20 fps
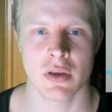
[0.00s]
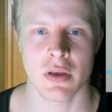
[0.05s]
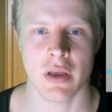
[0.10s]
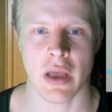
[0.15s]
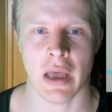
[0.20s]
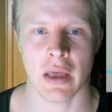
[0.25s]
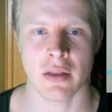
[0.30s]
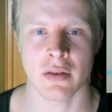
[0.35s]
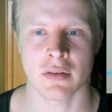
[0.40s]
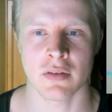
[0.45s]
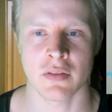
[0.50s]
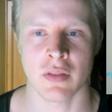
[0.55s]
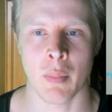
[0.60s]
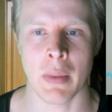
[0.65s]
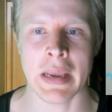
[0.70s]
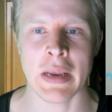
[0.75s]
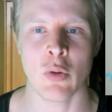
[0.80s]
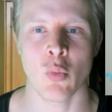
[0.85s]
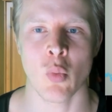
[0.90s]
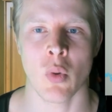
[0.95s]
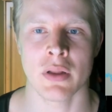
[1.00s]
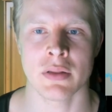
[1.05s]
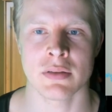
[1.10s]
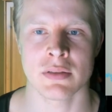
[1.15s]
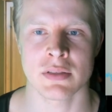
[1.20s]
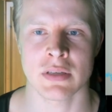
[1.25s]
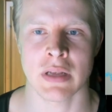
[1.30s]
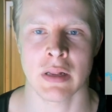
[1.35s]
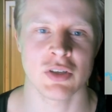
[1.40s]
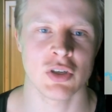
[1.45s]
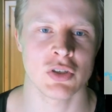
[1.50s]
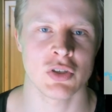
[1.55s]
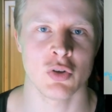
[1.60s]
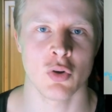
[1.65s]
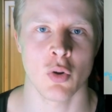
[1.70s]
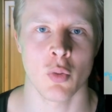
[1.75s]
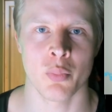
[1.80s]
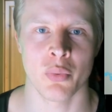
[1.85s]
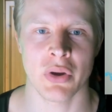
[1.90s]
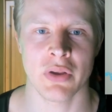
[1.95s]
And the main ones, I'll just, you
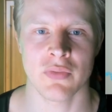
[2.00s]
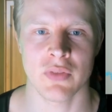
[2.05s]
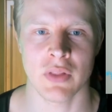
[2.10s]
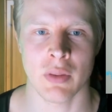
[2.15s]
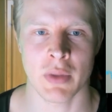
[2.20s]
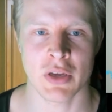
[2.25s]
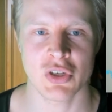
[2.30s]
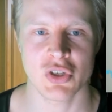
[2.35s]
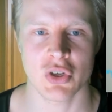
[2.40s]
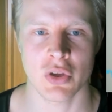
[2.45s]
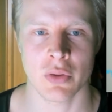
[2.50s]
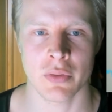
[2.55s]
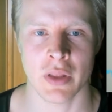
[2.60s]
know, briefly mention